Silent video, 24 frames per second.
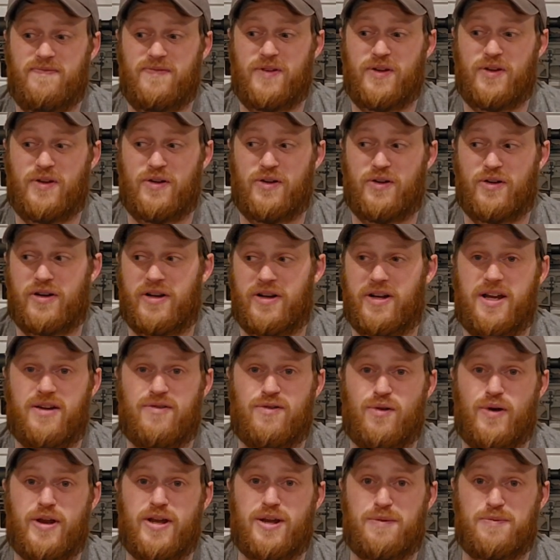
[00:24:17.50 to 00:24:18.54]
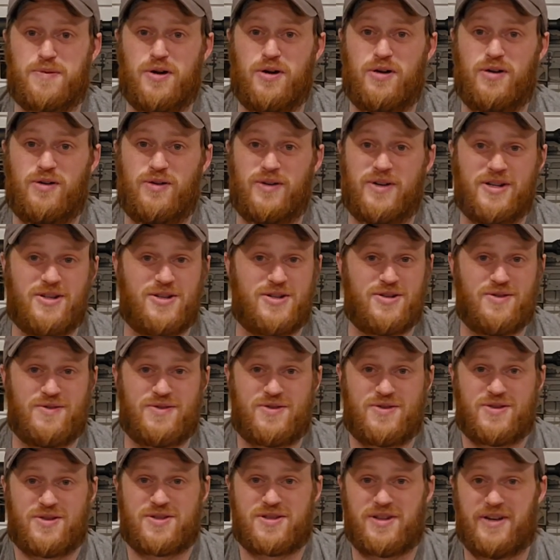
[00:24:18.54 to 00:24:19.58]
you're going to have a wake-up call when it shoots
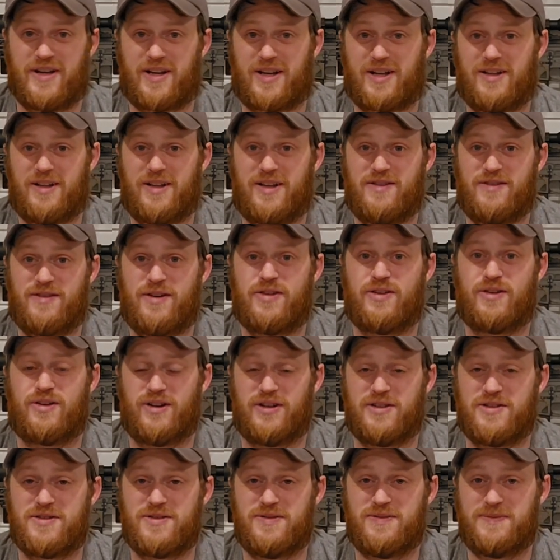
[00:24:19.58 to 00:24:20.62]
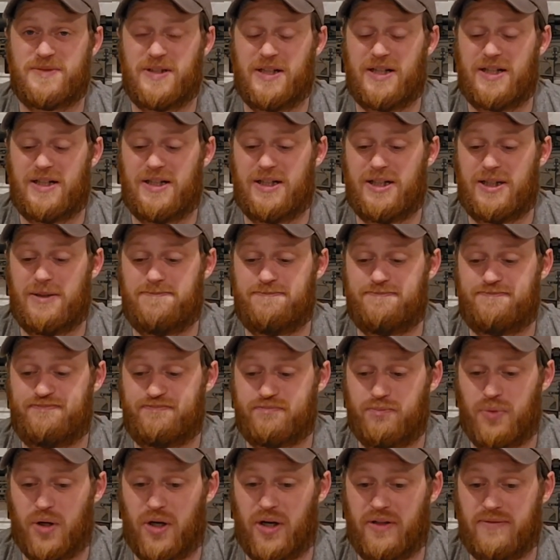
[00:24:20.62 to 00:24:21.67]
just like a lot of other guns.
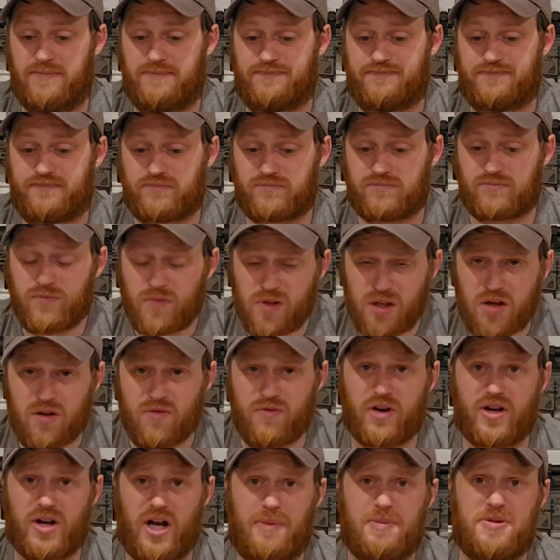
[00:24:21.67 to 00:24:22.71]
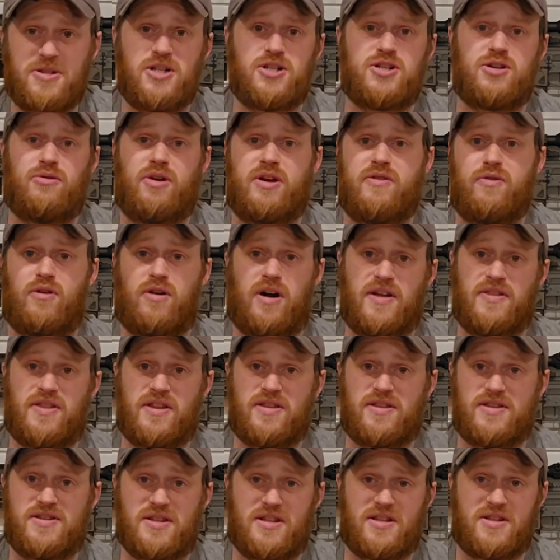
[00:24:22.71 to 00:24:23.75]
But for competition rifle, I
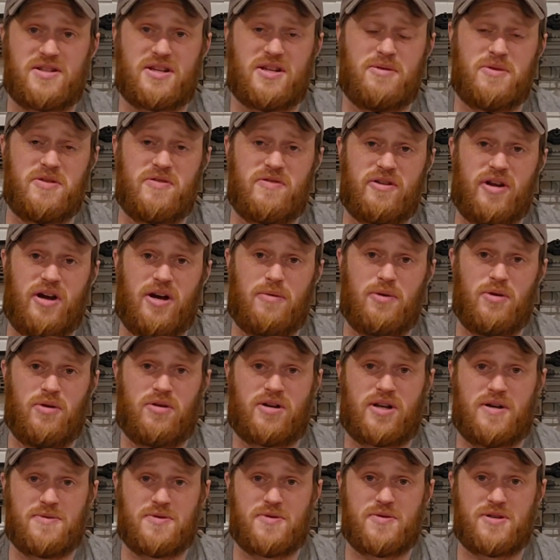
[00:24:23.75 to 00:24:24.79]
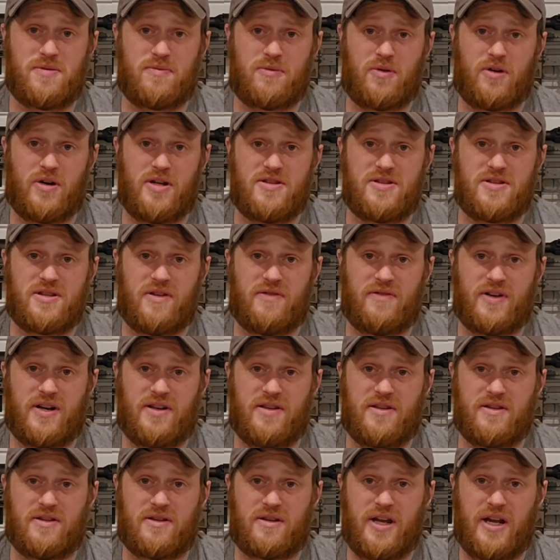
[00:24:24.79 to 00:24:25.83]
think this thing is going to be phenomenal. It comes with some great stuff out
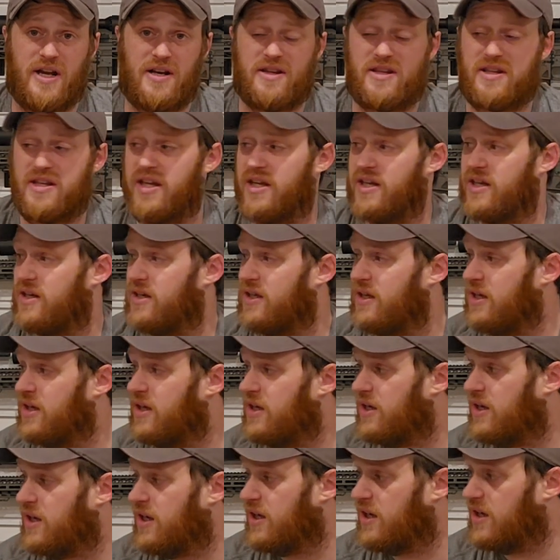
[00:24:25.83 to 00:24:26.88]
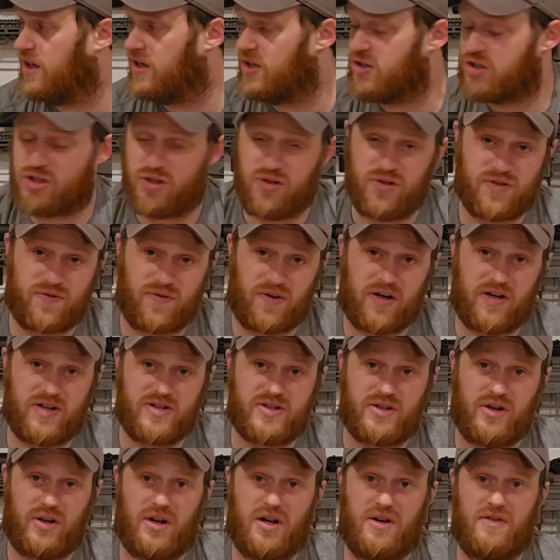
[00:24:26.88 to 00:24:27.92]
of the gate. Shoots very
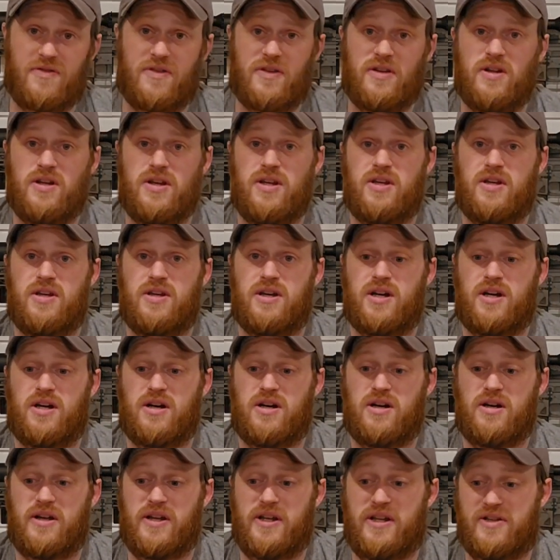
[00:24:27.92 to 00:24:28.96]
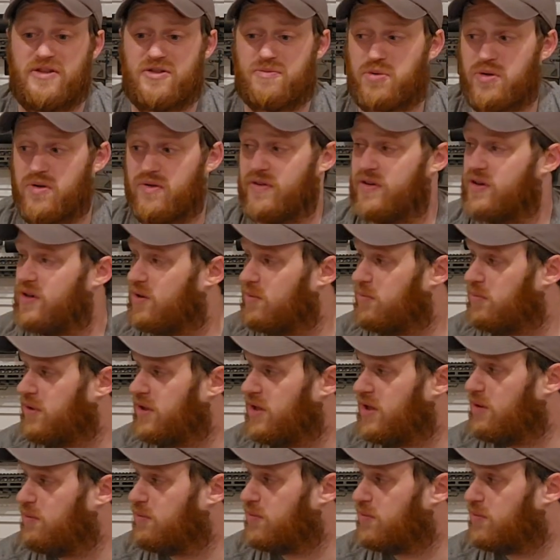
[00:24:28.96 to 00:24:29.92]
soft. It's proven to be